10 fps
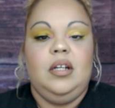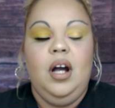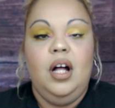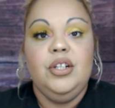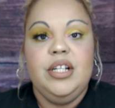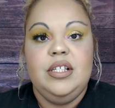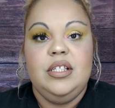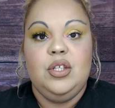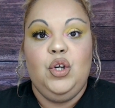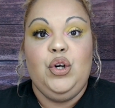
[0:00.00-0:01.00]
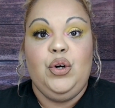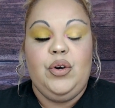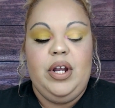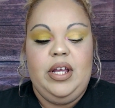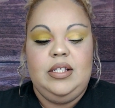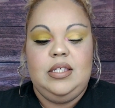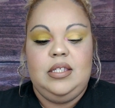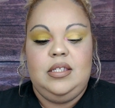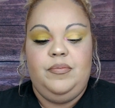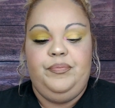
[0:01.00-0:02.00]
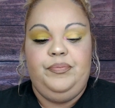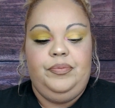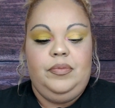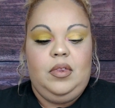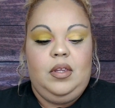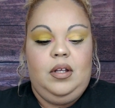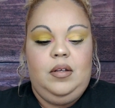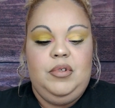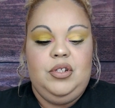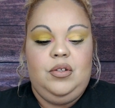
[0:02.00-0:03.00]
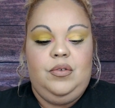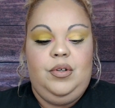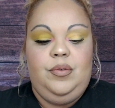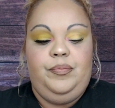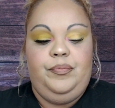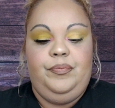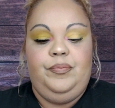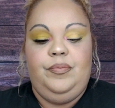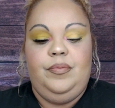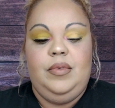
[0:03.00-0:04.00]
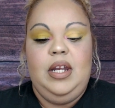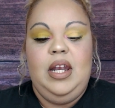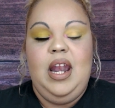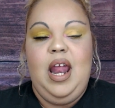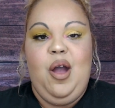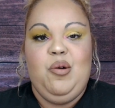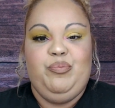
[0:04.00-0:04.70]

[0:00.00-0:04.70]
color is Grace. Let me show you. Now,